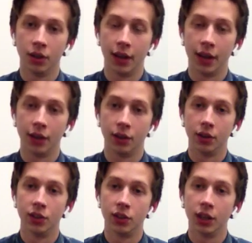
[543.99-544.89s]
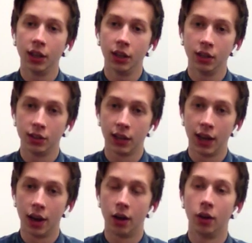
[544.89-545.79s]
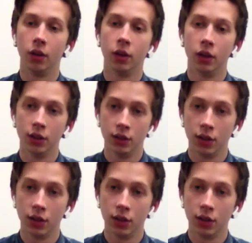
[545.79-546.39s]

Then C: down,